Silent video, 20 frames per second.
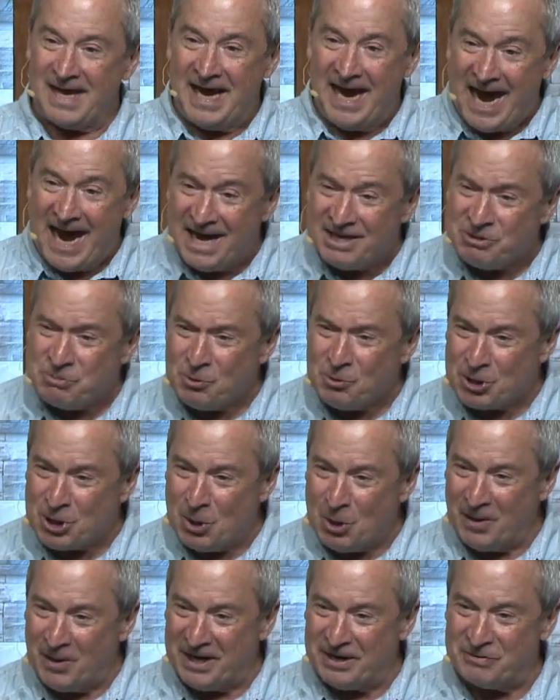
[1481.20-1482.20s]
as we're
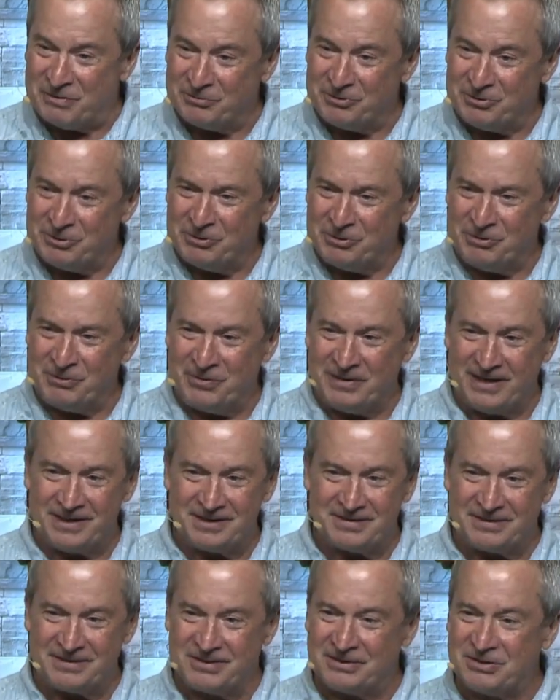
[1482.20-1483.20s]
going through this
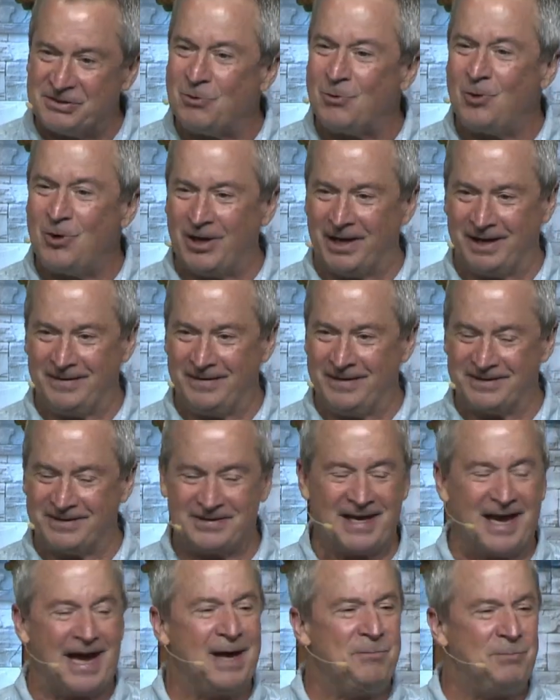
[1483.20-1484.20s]
story, this
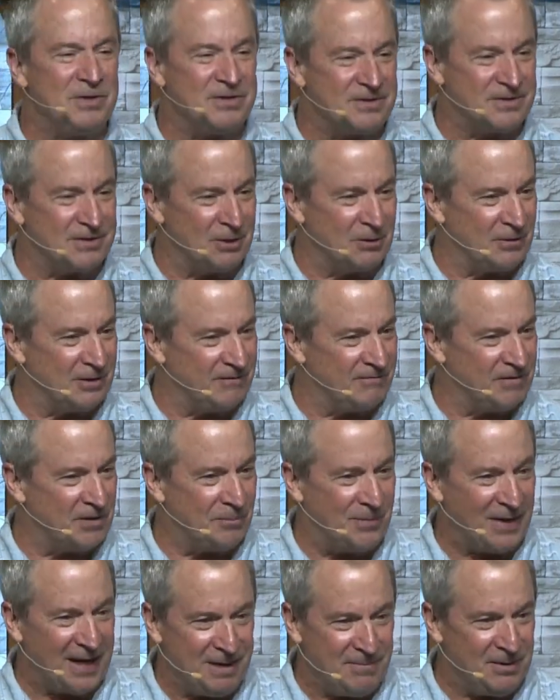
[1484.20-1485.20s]
episode of the
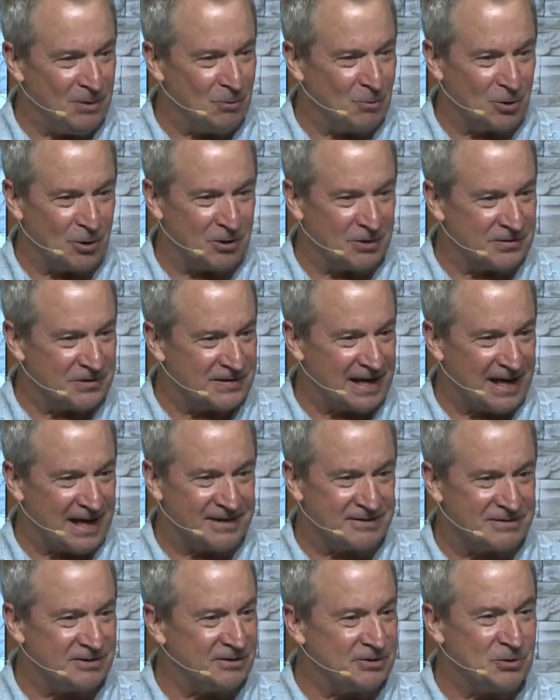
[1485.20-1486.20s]
baby wars
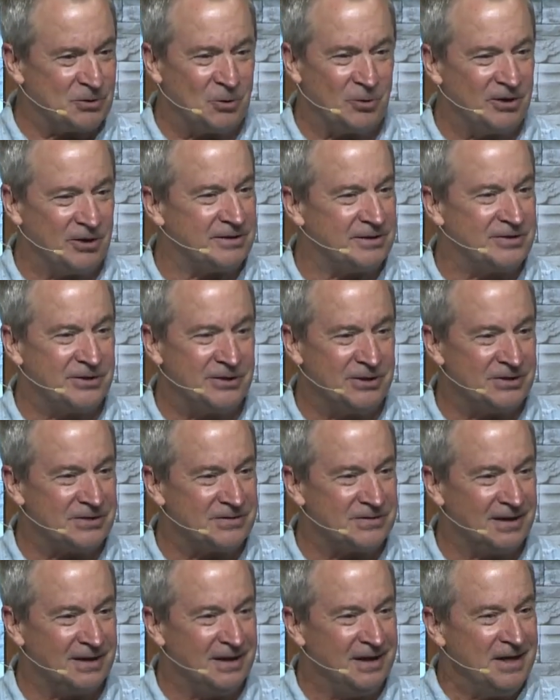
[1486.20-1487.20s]
as the Torah
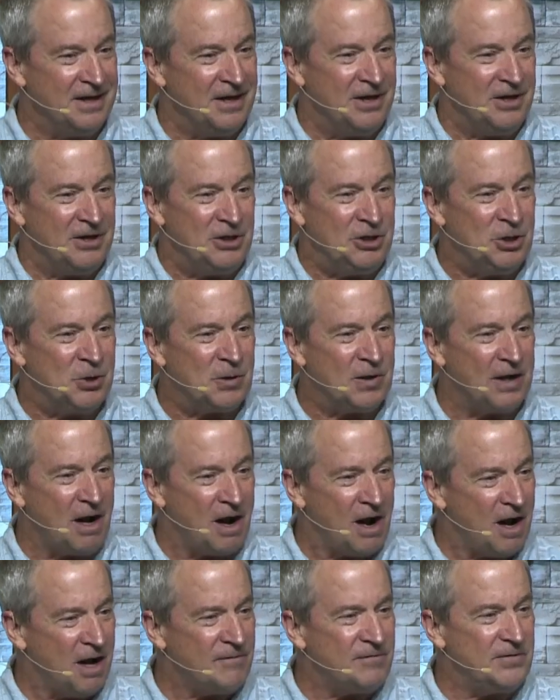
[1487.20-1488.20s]
turns, you can
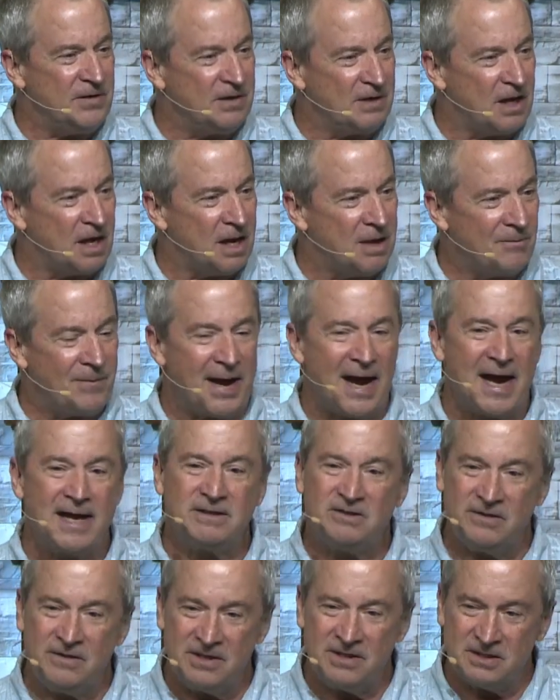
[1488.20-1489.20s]
often come back
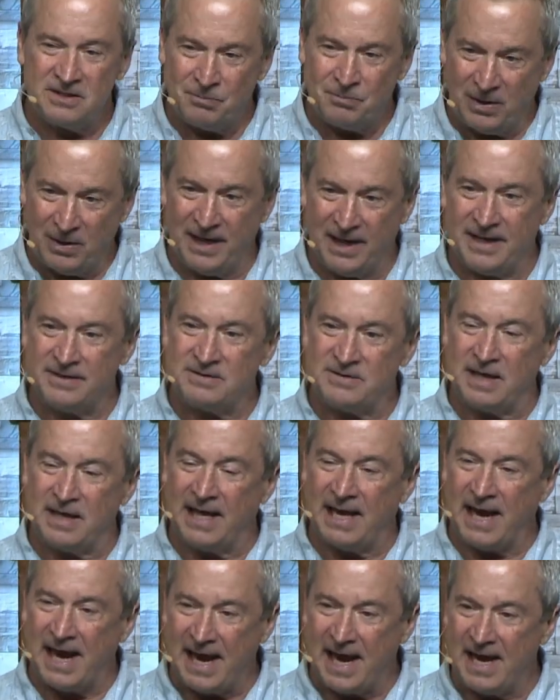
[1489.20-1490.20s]
to this place
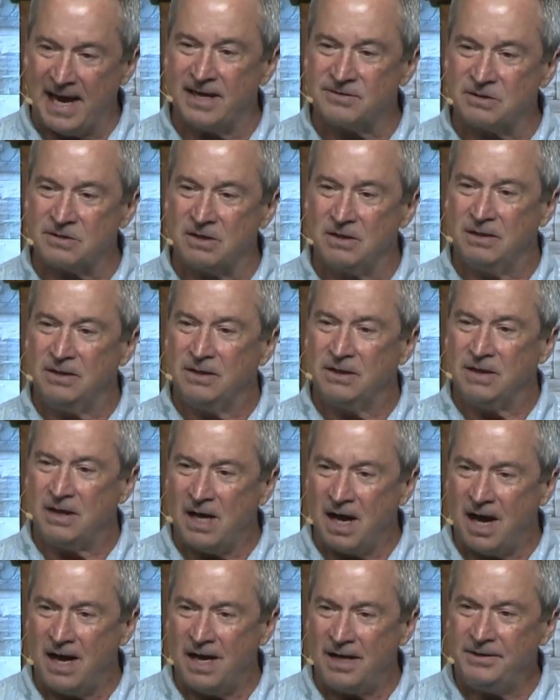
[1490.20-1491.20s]
and ask,
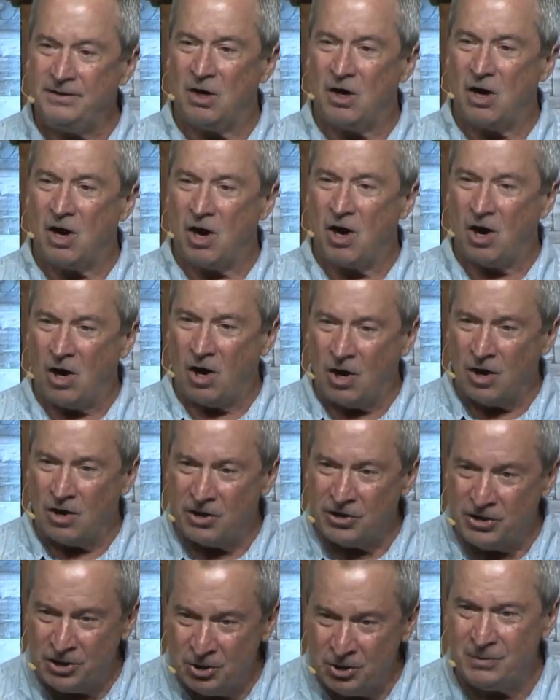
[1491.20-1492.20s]
God, are
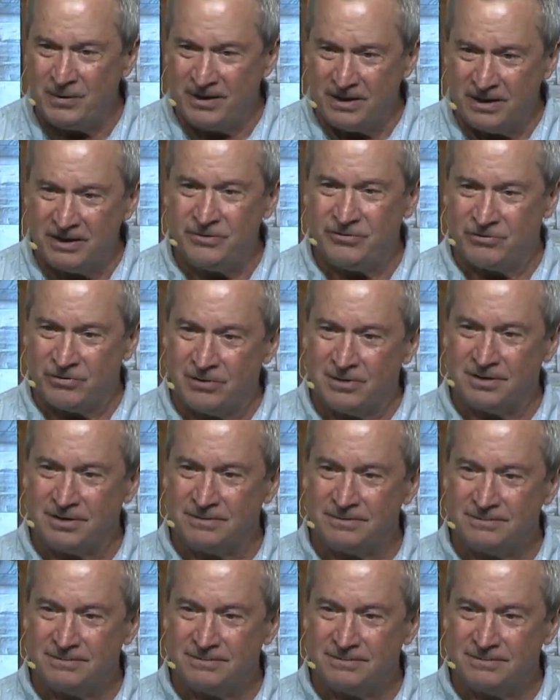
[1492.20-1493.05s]
you in control?